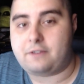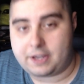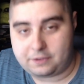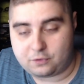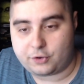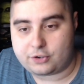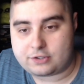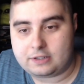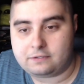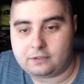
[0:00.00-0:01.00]
for
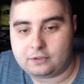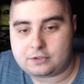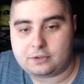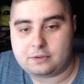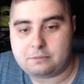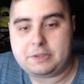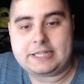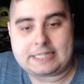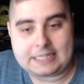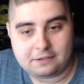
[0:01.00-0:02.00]
yourself also, be
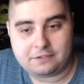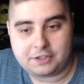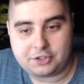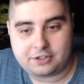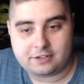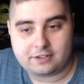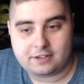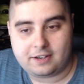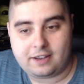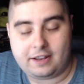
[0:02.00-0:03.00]
selfish.
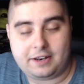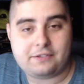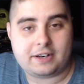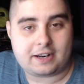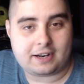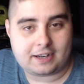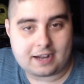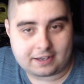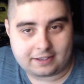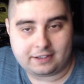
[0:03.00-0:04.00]
And even
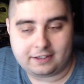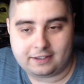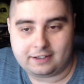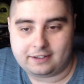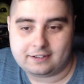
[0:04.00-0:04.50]
Aragaki